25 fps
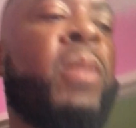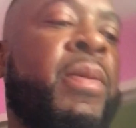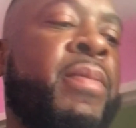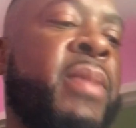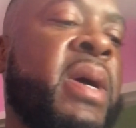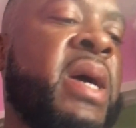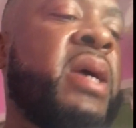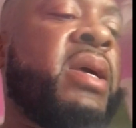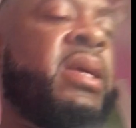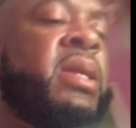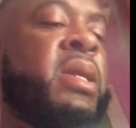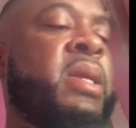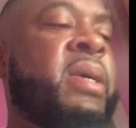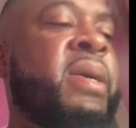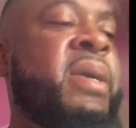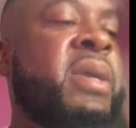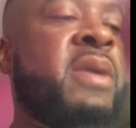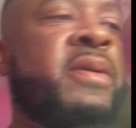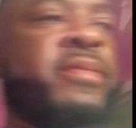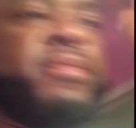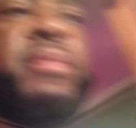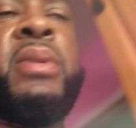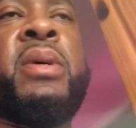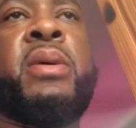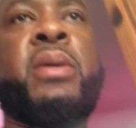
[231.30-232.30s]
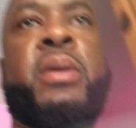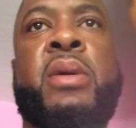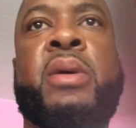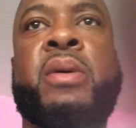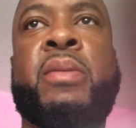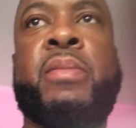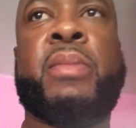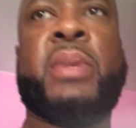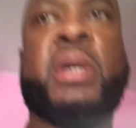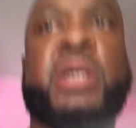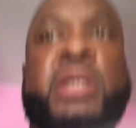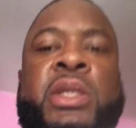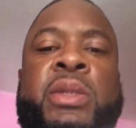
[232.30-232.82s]
my enlightenment
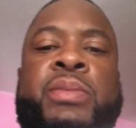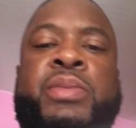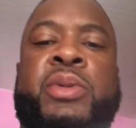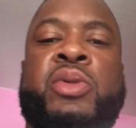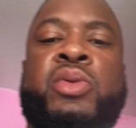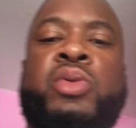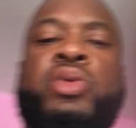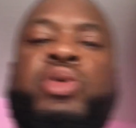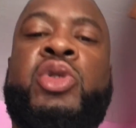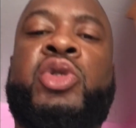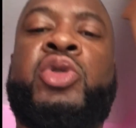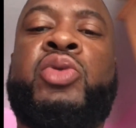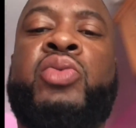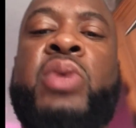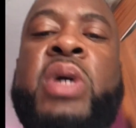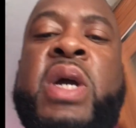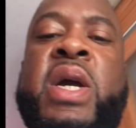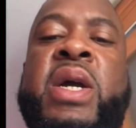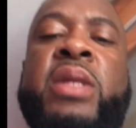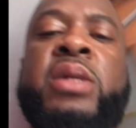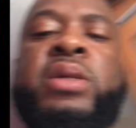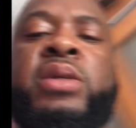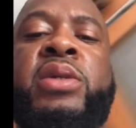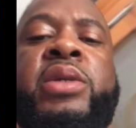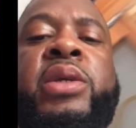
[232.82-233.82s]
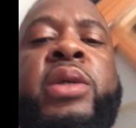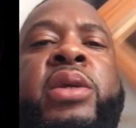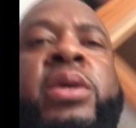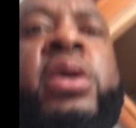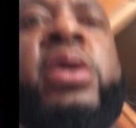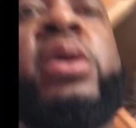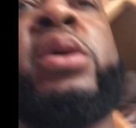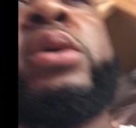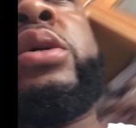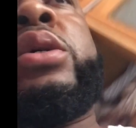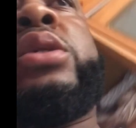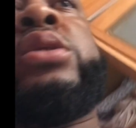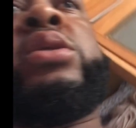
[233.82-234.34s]
and my spirituality
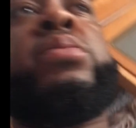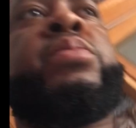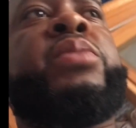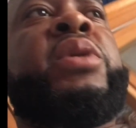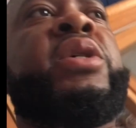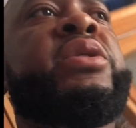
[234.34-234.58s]
is